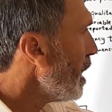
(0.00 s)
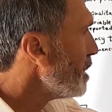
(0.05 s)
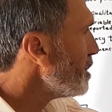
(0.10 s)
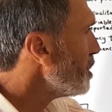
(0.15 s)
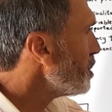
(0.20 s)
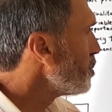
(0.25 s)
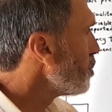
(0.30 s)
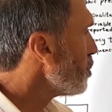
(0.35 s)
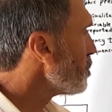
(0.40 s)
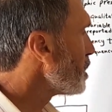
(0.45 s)
the
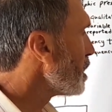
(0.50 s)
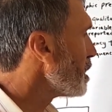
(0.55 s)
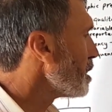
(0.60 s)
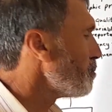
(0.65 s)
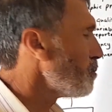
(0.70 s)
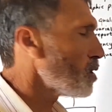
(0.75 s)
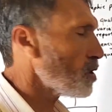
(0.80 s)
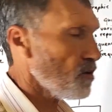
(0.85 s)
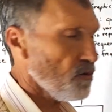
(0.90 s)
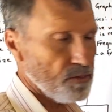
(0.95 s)
total
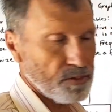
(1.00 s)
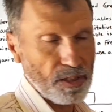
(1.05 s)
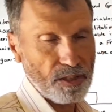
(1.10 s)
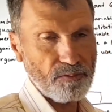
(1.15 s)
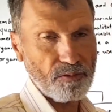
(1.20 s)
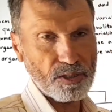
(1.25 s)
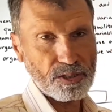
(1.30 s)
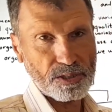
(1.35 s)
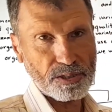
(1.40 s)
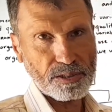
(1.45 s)
number of
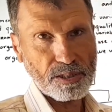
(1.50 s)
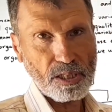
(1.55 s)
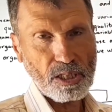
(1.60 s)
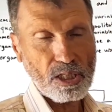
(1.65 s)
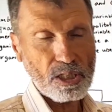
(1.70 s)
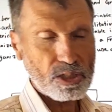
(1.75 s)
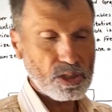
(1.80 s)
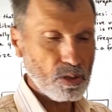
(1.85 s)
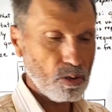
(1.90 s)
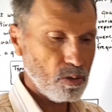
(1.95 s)
observations.
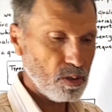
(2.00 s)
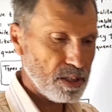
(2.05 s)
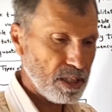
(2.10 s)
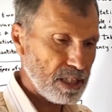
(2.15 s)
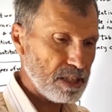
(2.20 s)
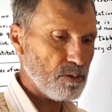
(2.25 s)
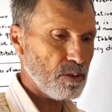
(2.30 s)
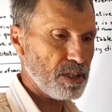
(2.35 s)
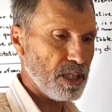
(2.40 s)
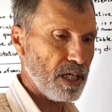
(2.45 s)
So that's
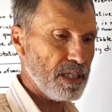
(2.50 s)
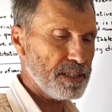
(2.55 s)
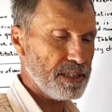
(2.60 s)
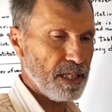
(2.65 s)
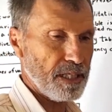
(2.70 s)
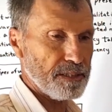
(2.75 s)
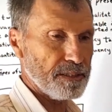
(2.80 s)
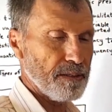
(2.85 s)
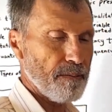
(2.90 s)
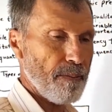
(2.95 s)
what I
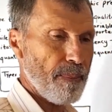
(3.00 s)
said.